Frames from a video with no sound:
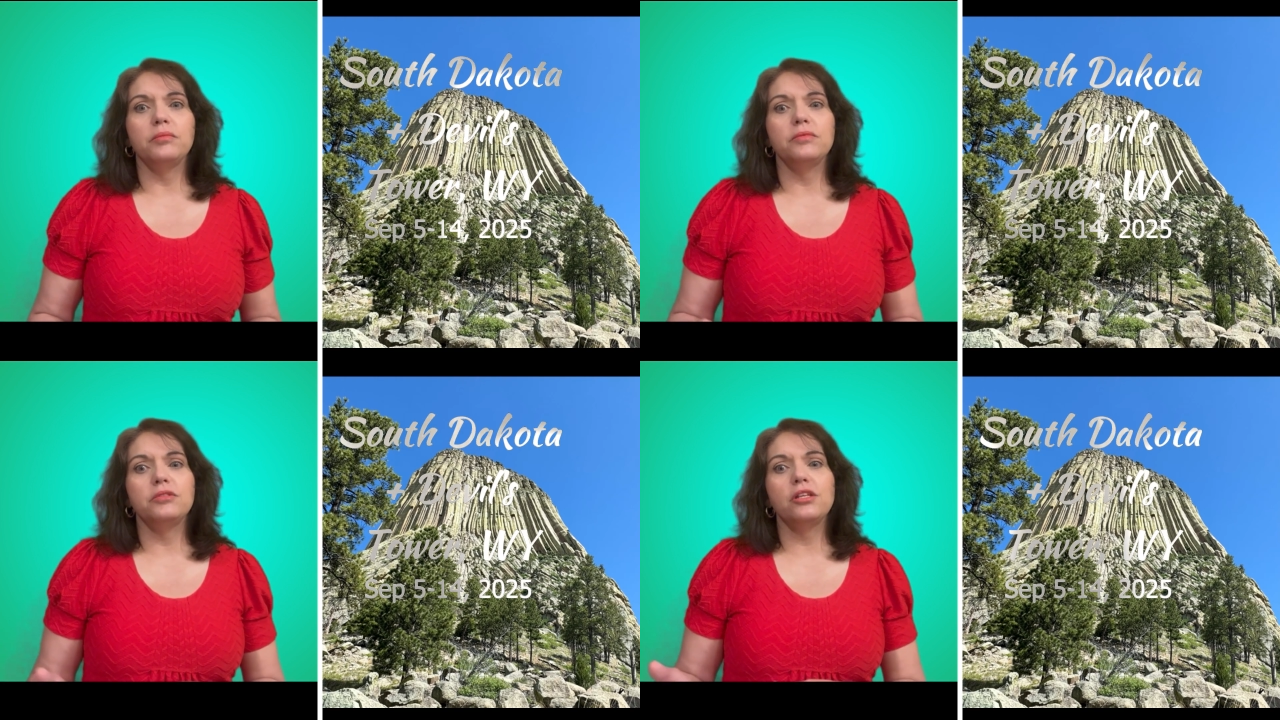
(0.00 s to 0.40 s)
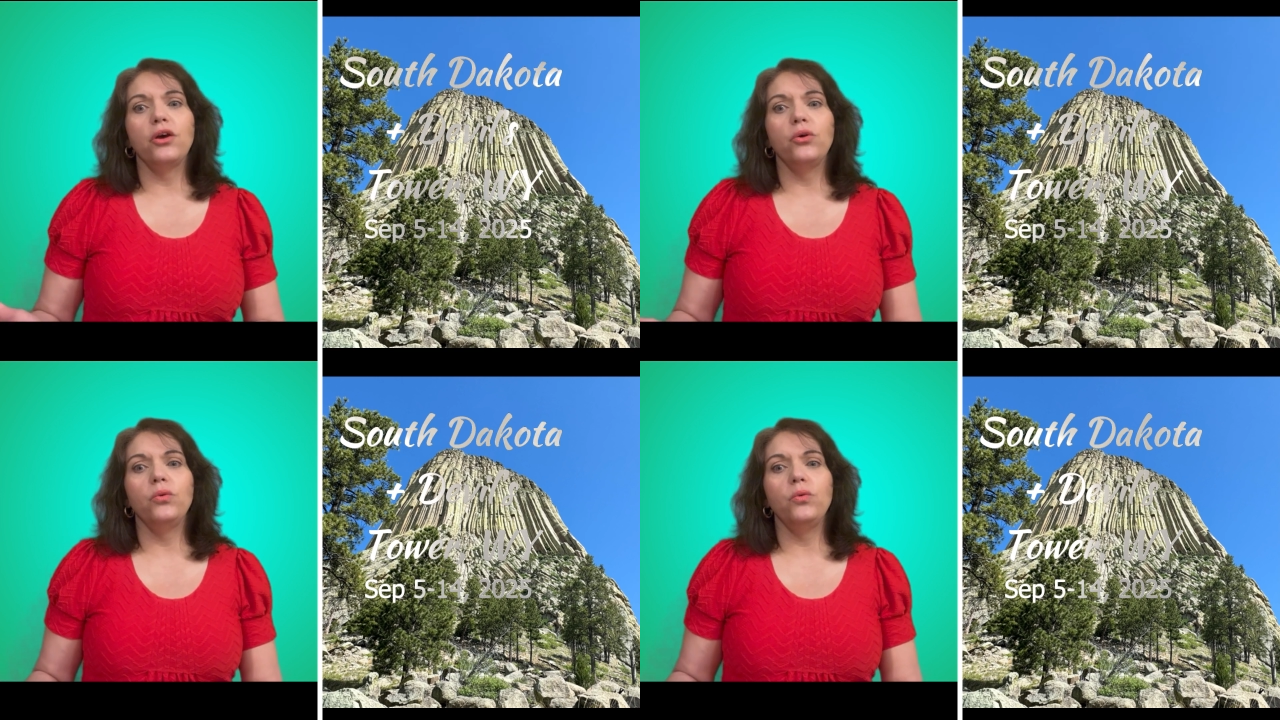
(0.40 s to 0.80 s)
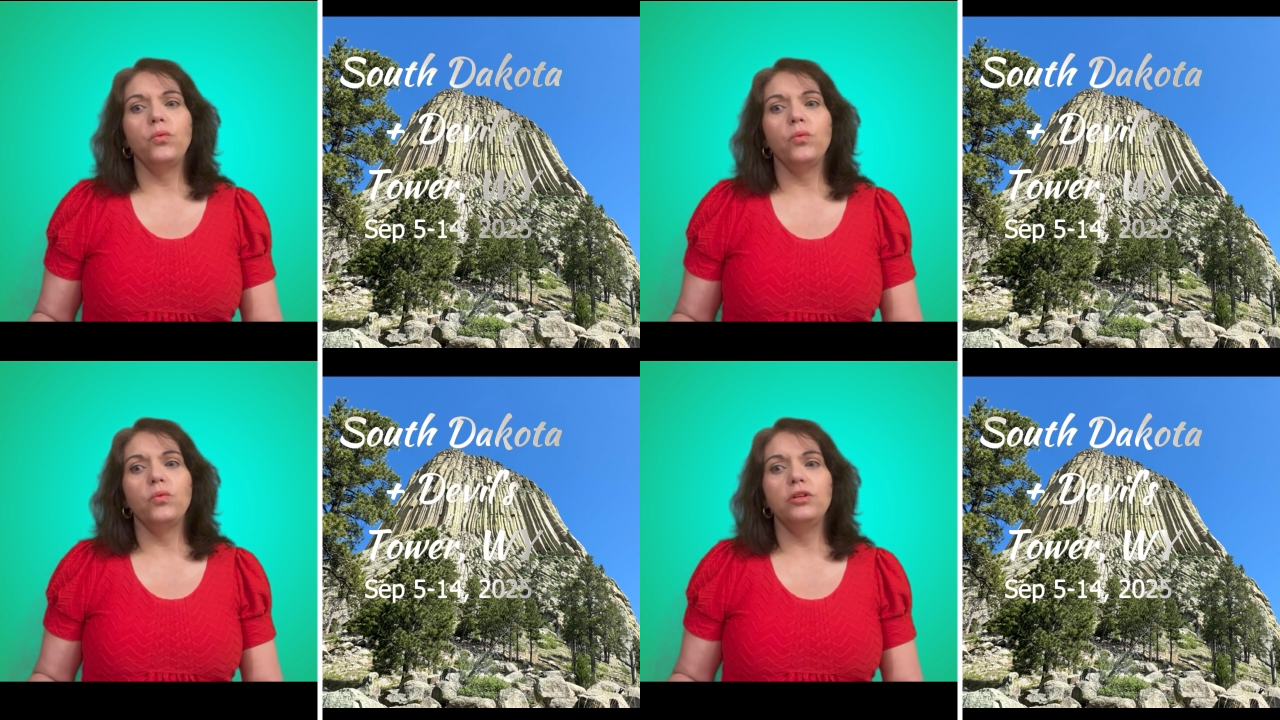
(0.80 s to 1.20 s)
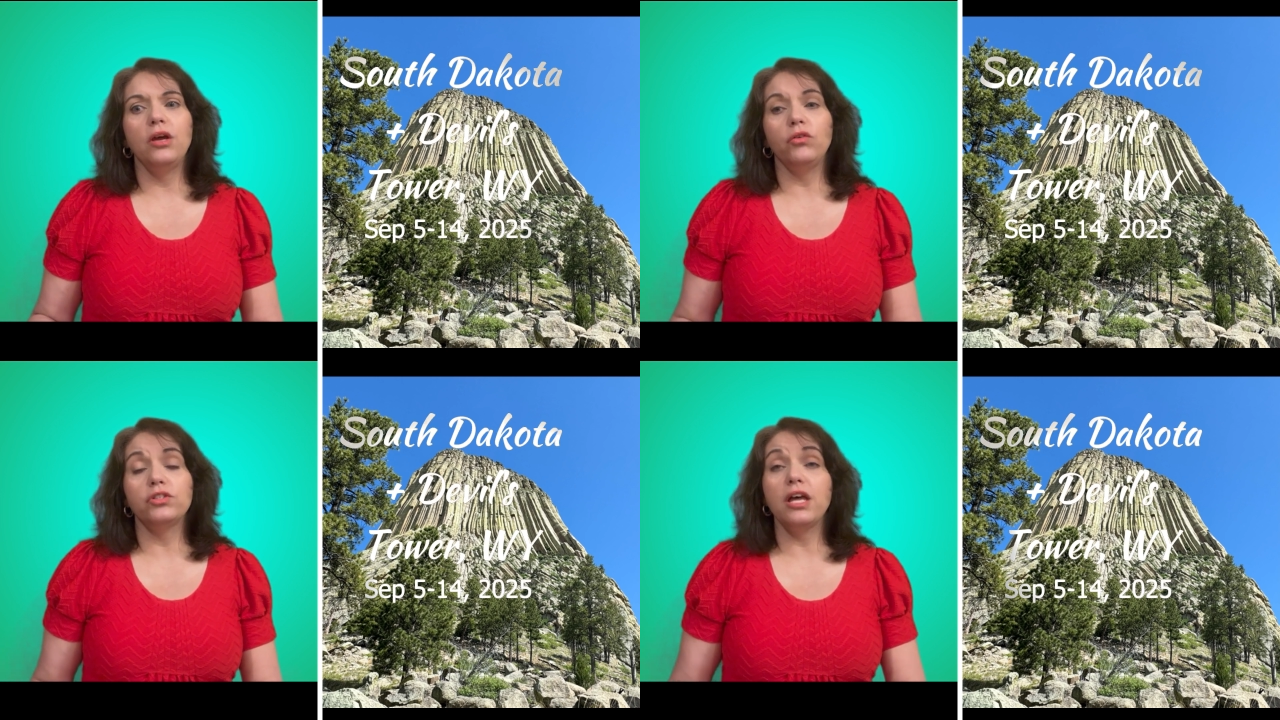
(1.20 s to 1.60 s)
So
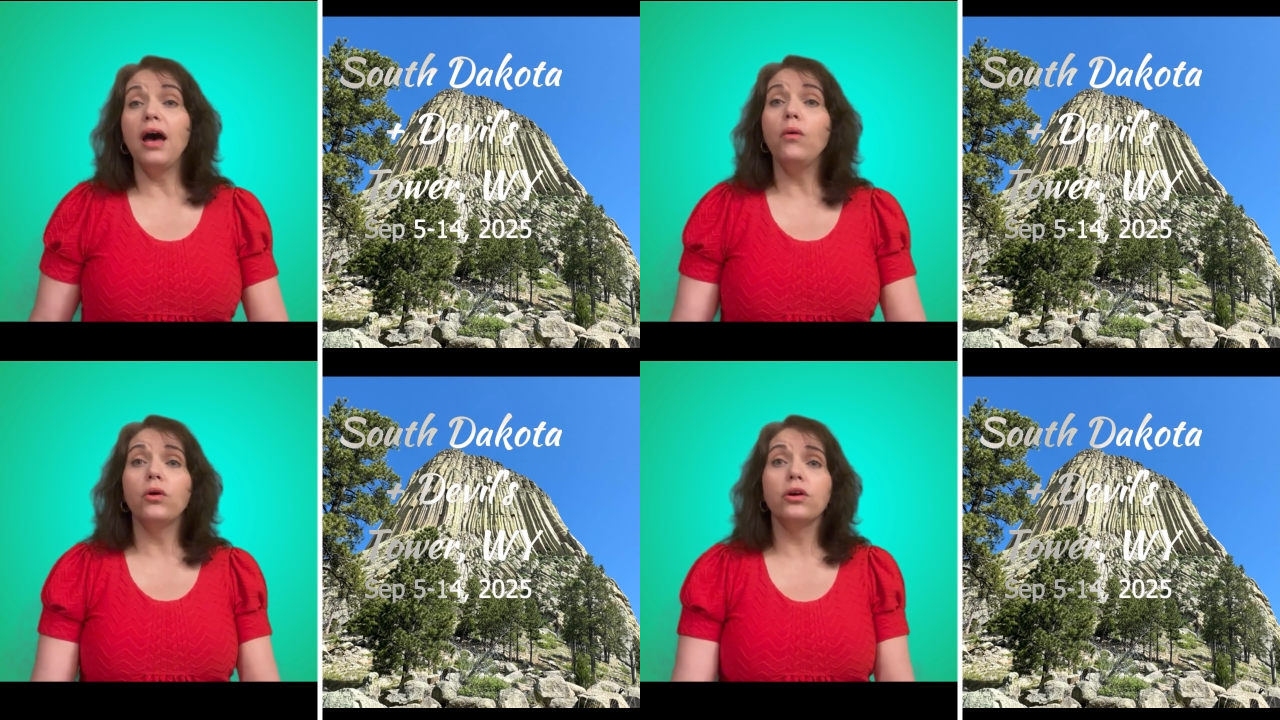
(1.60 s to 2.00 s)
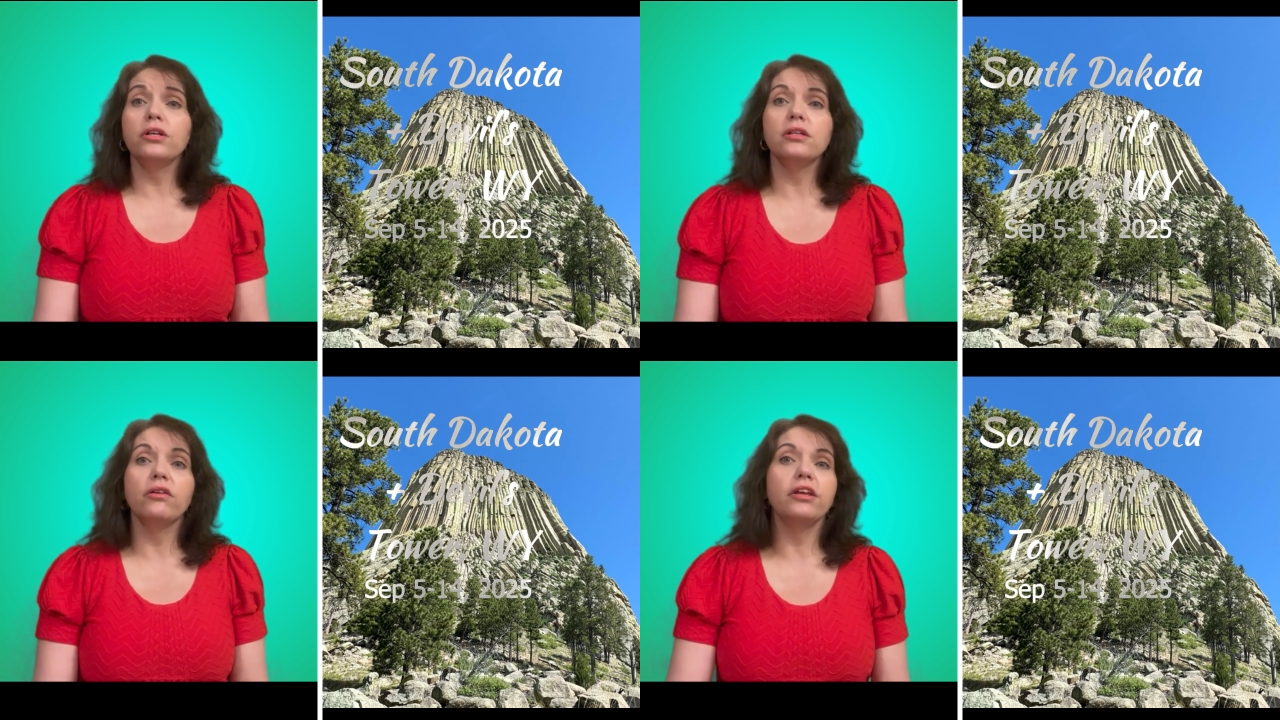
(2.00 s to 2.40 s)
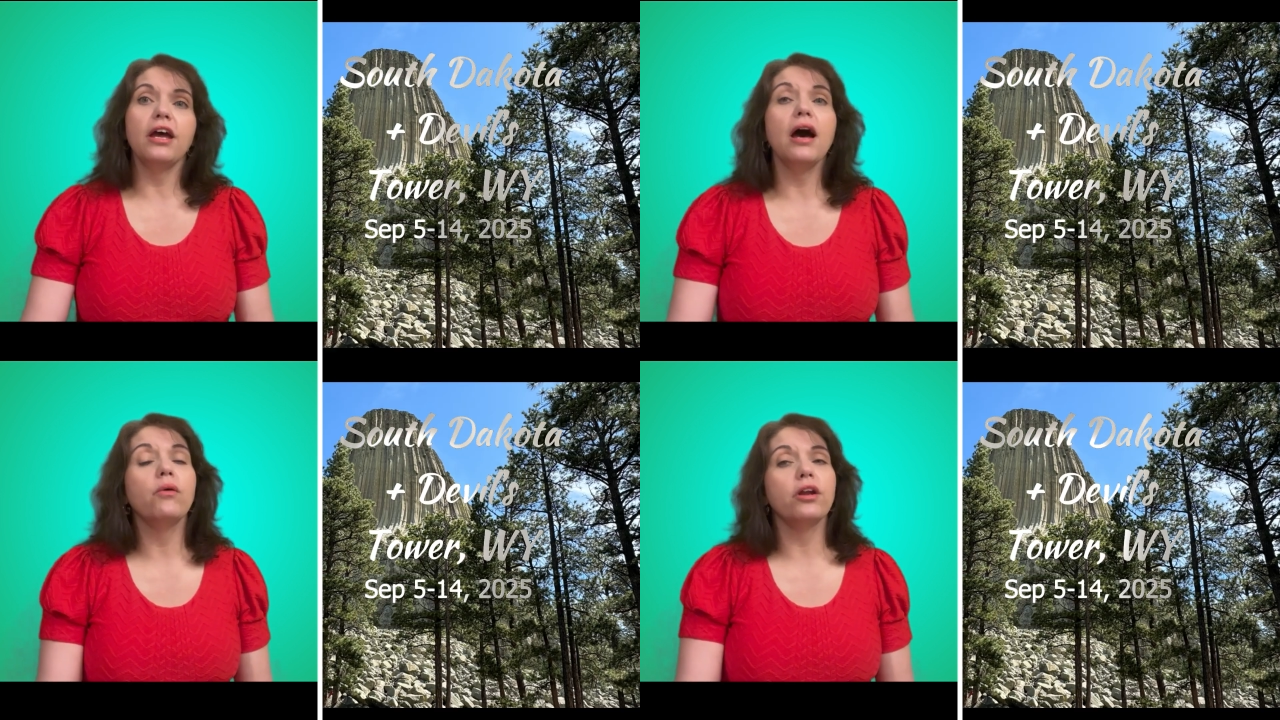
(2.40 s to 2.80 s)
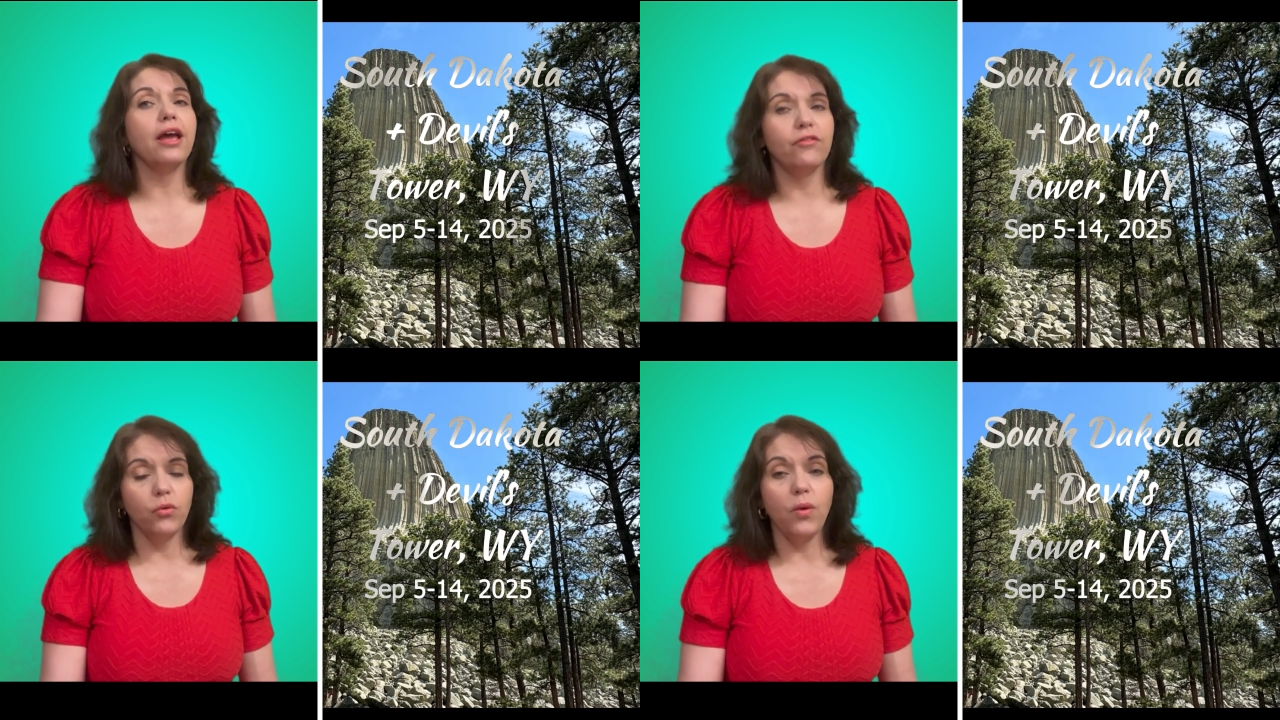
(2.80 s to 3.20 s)
Devil's Tower is only an hour and a
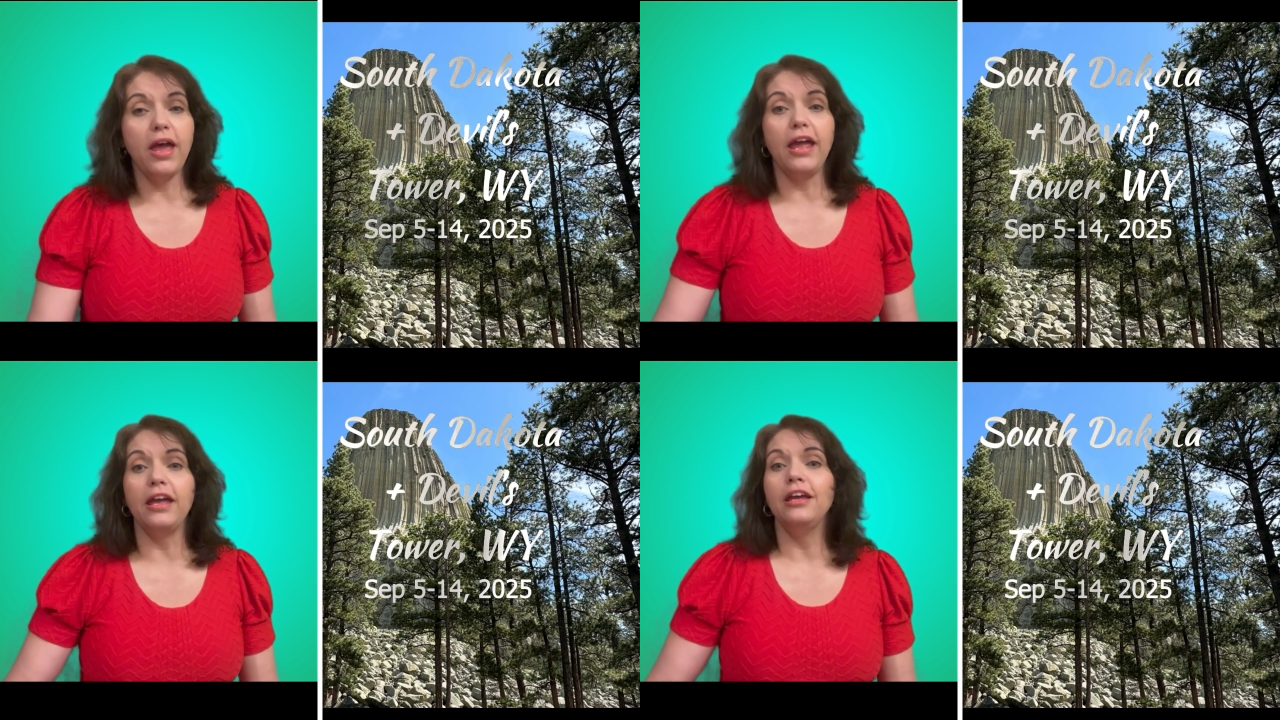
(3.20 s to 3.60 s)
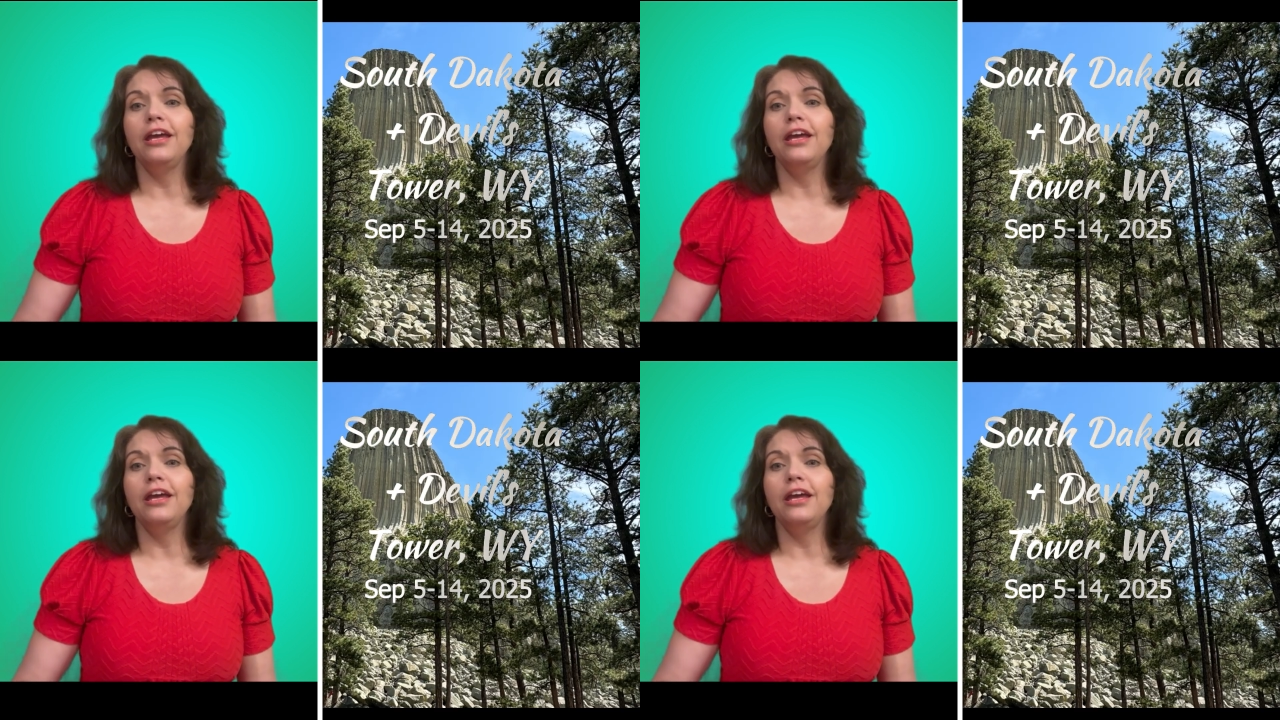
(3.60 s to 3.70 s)
half away,